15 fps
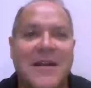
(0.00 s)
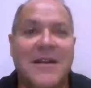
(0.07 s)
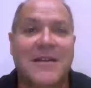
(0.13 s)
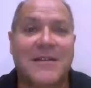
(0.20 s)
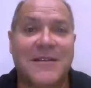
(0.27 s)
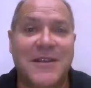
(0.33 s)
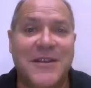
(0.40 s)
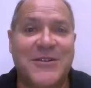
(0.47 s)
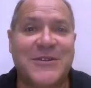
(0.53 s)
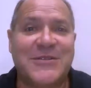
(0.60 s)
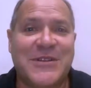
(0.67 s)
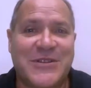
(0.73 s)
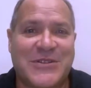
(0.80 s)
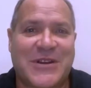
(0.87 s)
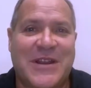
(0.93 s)
Legal
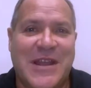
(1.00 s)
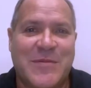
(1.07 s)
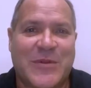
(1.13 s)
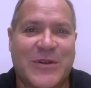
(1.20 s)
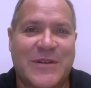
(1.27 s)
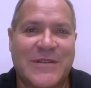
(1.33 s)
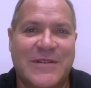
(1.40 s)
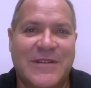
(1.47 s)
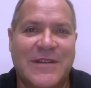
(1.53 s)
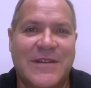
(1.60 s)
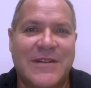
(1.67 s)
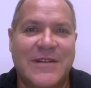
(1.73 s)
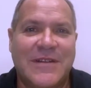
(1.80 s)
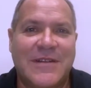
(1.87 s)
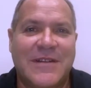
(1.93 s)
disclaimer.
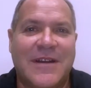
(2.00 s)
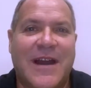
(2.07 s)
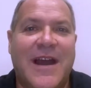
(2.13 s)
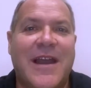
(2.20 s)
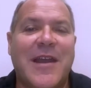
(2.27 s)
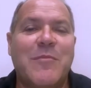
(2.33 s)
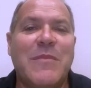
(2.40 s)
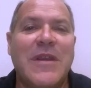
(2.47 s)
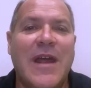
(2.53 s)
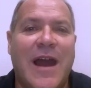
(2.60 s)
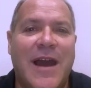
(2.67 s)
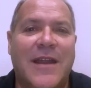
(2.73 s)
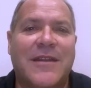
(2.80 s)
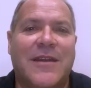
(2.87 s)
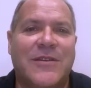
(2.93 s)
I am
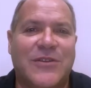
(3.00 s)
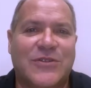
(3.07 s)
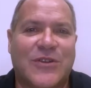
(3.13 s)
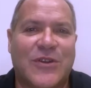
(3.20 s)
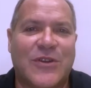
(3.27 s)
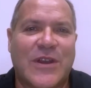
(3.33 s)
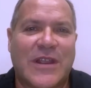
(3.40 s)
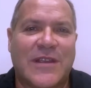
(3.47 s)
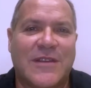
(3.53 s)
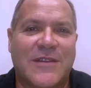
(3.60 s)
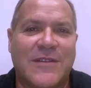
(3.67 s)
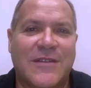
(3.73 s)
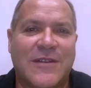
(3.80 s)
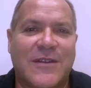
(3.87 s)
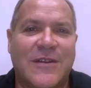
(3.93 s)
not an attorney,
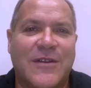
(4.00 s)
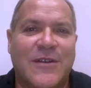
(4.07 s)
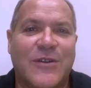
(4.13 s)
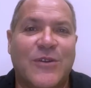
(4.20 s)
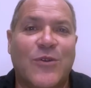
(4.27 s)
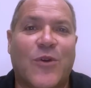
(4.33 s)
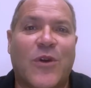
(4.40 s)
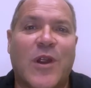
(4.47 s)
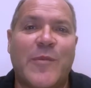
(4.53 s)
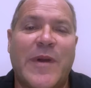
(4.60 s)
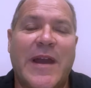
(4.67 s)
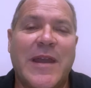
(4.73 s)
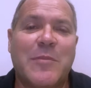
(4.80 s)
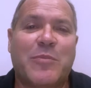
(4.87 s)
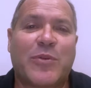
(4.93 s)
nor am
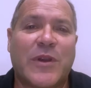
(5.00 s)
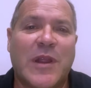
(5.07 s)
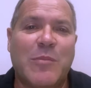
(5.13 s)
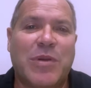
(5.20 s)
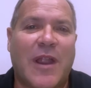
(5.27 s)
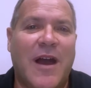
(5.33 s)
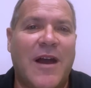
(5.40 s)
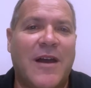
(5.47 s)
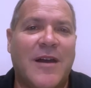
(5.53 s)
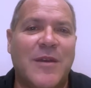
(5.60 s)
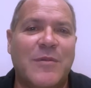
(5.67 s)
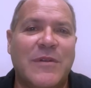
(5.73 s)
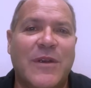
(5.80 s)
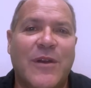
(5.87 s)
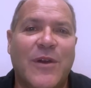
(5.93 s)
I pretty
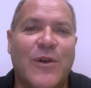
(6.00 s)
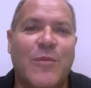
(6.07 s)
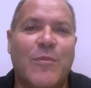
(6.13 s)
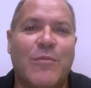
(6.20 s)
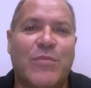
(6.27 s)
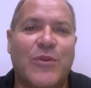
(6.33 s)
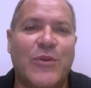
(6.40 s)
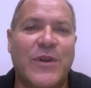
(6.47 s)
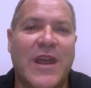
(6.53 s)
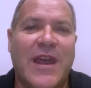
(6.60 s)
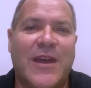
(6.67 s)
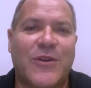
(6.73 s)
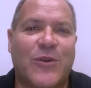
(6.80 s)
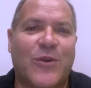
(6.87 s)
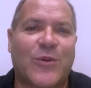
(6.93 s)
blonde,
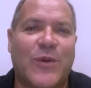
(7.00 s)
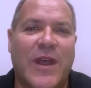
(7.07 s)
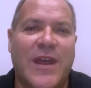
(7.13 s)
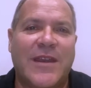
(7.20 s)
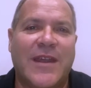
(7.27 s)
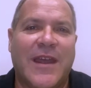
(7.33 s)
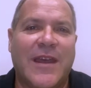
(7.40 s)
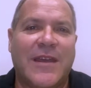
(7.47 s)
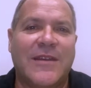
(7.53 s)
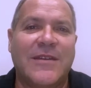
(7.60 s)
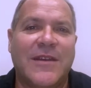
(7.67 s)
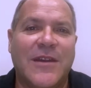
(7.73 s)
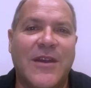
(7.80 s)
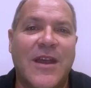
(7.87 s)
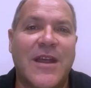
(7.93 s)
brunette, or redhead
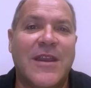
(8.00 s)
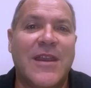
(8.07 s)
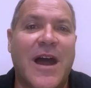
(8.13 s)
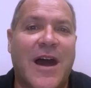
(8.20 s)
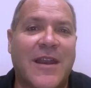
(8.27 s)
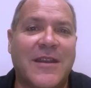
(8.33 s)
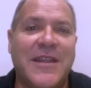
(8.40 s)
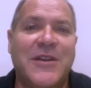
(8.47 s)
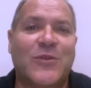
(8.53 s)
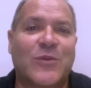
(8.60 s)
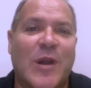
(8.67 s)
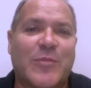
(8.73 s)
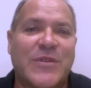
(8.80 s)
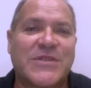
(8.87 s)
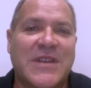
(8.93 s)
non-legal
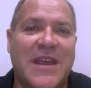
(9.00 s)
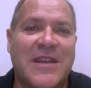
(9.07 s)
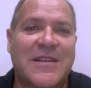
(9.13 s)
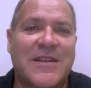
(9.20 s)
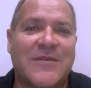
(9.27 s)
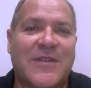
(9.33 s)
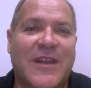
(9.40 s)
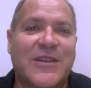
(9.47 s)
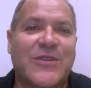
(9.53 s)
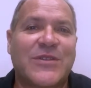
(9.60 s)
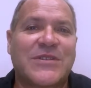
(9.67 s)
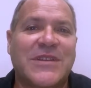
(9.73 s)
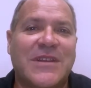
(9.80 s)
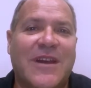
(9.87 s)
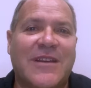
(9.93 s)
representative like you
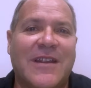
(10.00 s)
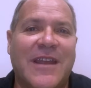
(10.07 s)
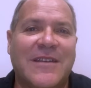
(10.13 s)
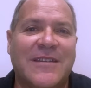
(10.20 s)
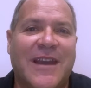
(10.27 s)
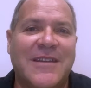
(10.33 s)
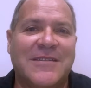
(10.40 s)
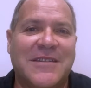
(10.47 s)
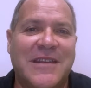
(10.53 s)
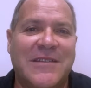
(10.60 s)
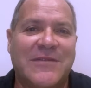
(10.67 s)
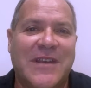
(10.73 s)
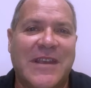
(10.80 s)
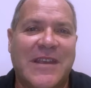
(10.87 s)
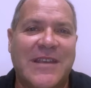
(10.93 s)
see on late night T
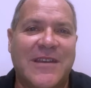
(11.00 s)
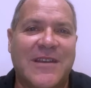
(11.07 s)
V,